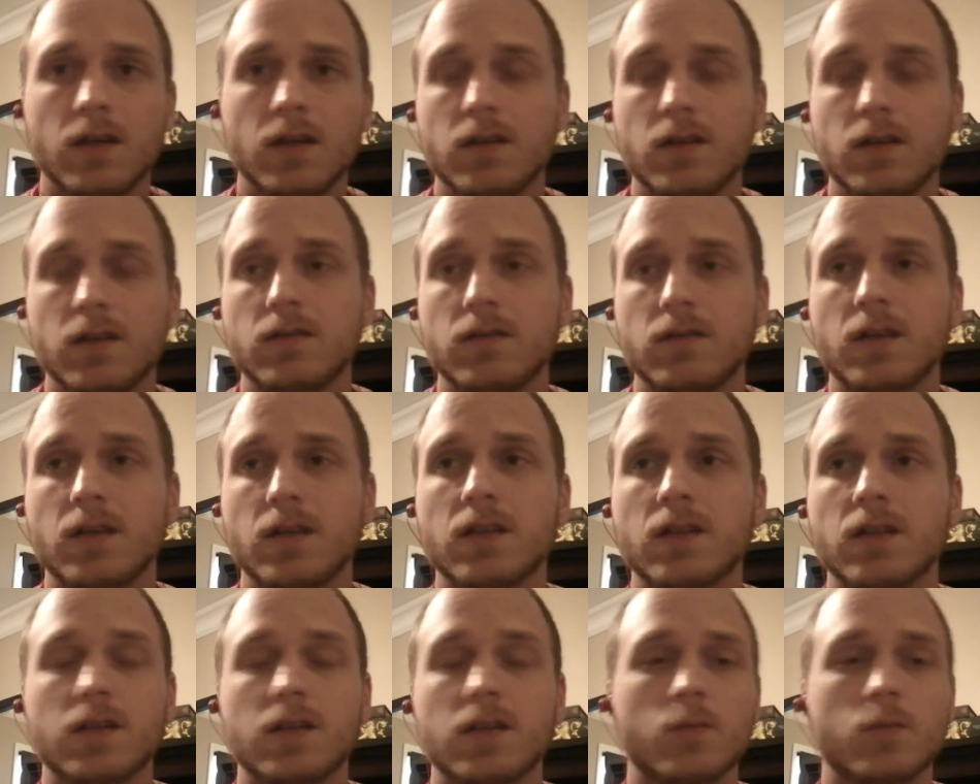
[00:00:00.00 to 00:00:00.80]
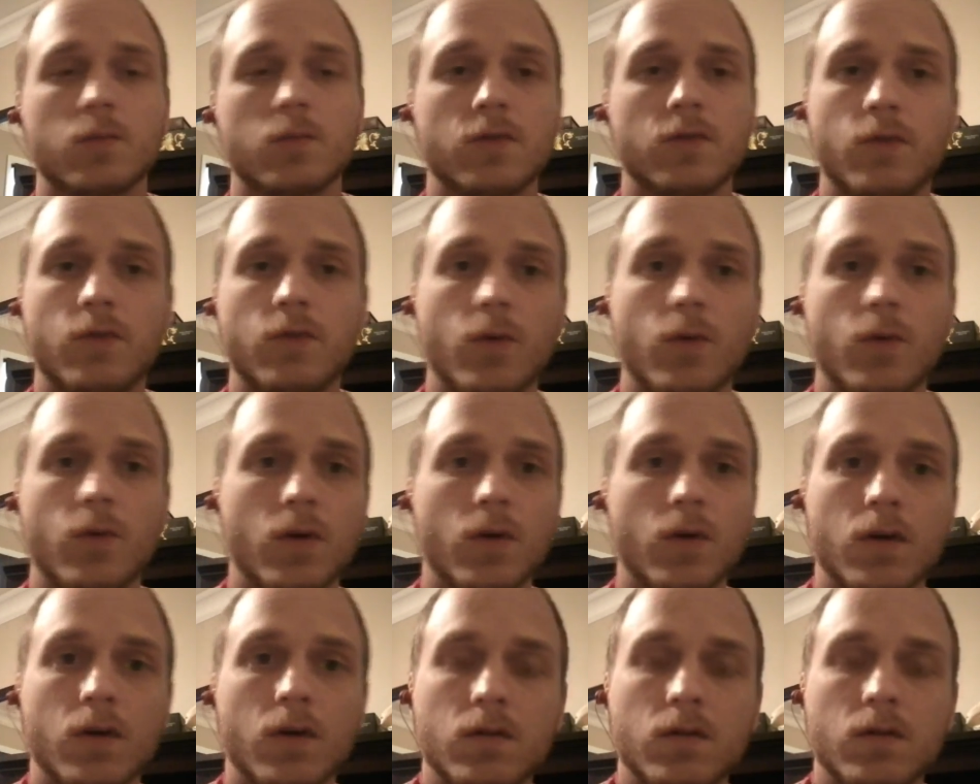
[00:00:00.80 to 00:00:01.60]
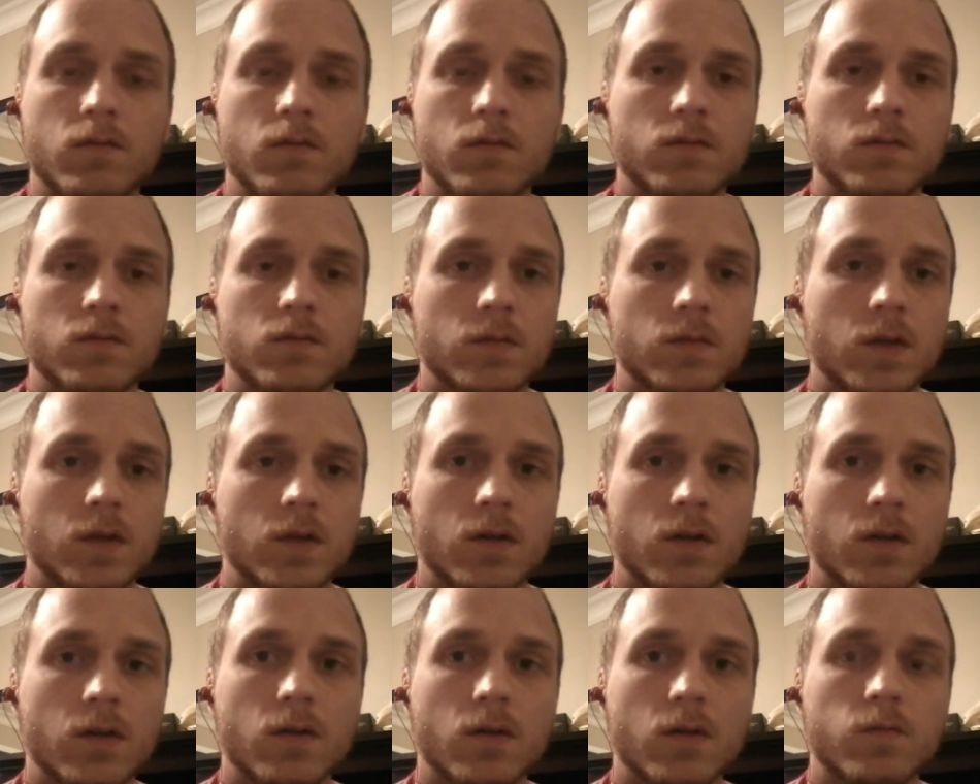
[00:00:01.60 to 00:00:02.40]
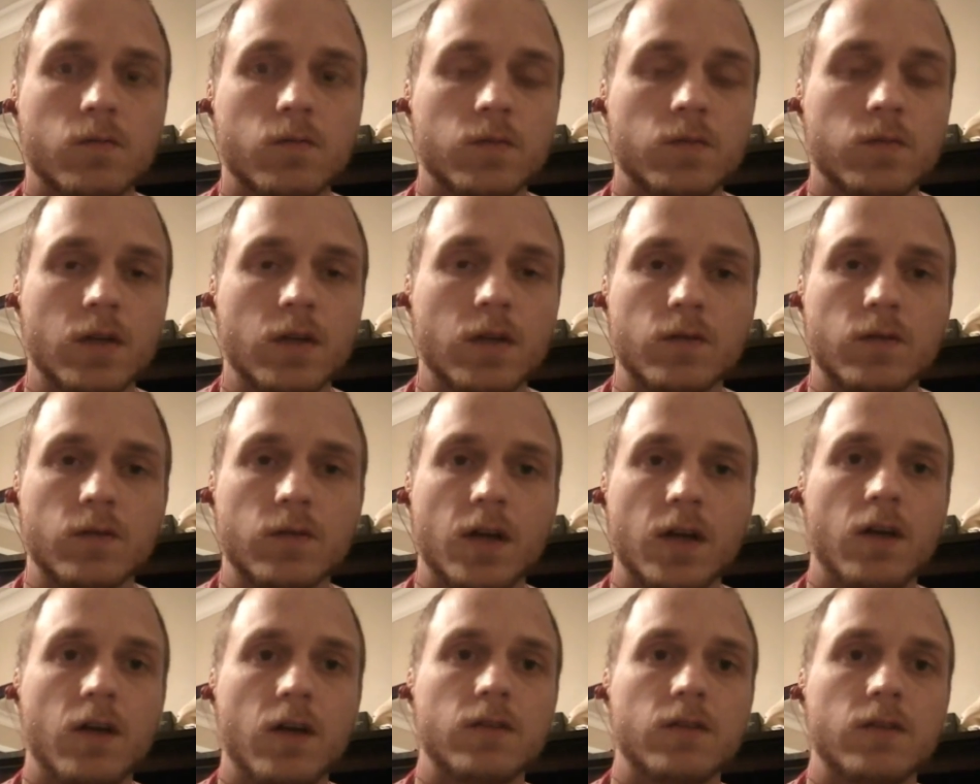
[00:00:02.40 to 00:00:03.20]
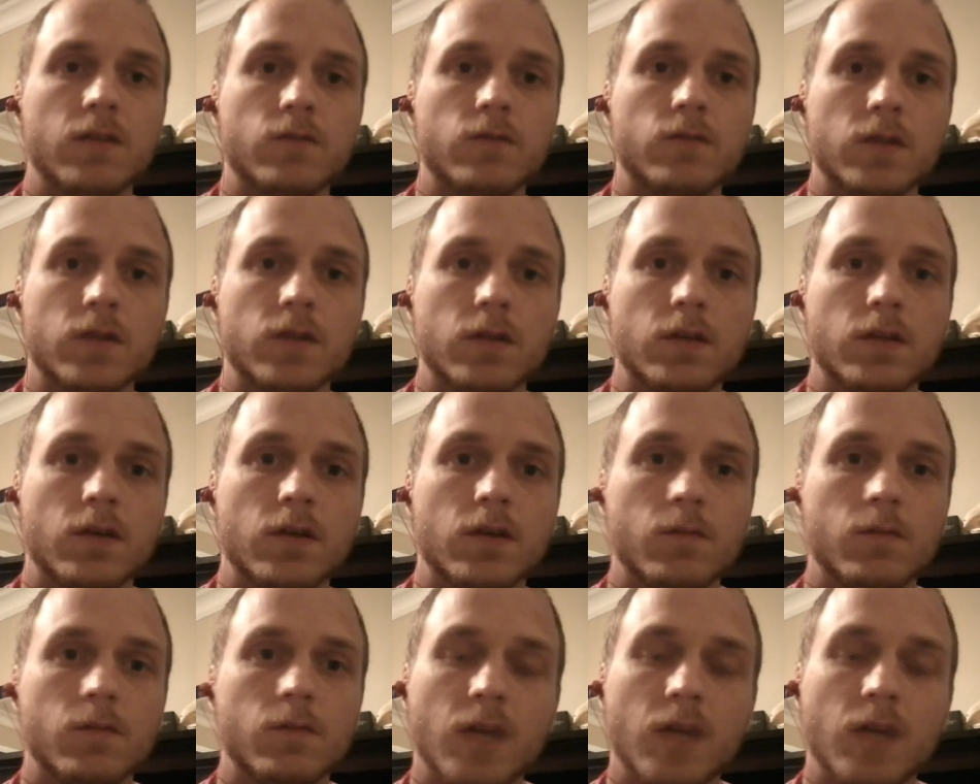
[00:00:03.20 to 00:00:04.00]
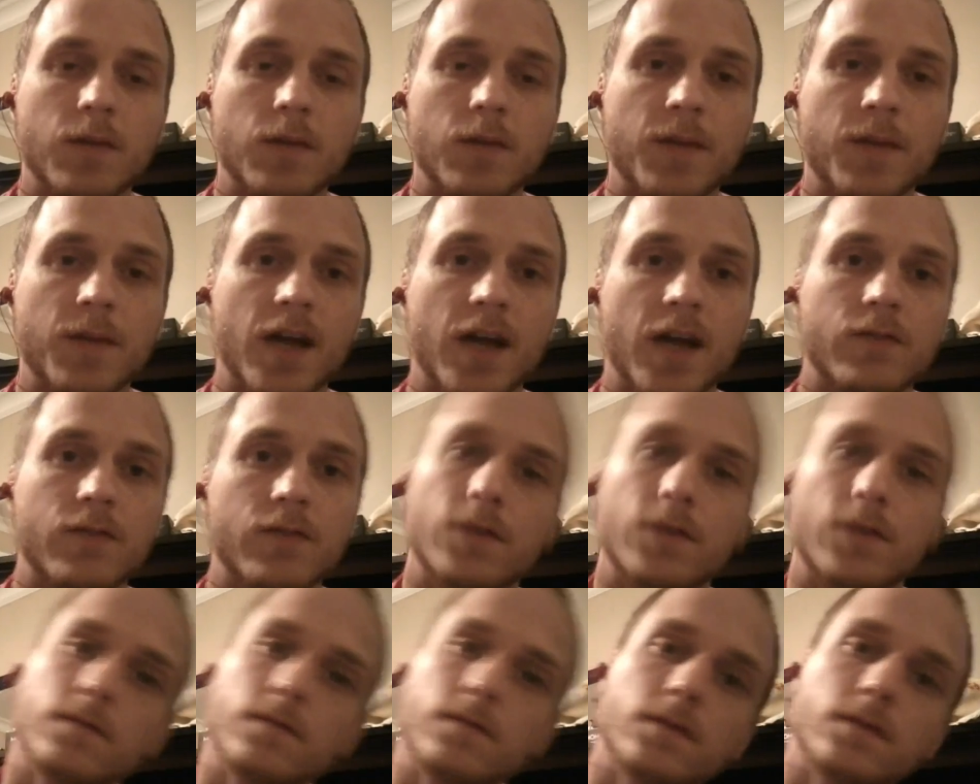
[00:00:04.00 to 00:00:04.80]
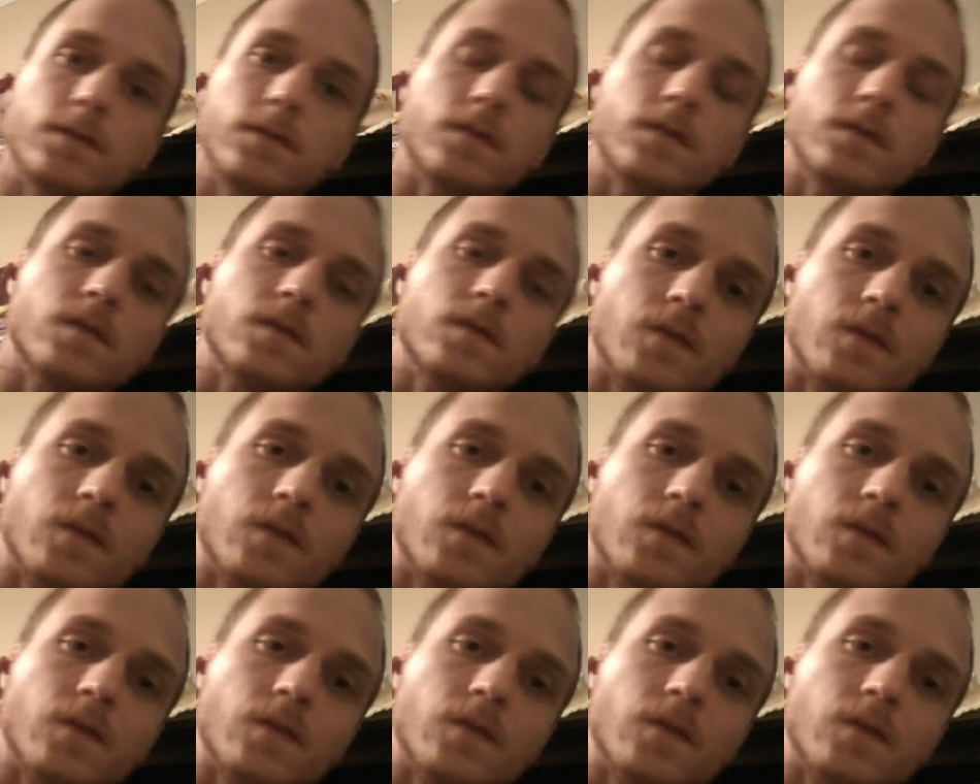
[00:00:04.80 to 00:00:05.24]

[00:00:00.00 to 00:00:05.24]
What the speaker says: nothing before her little narrative with her baby Maeve, which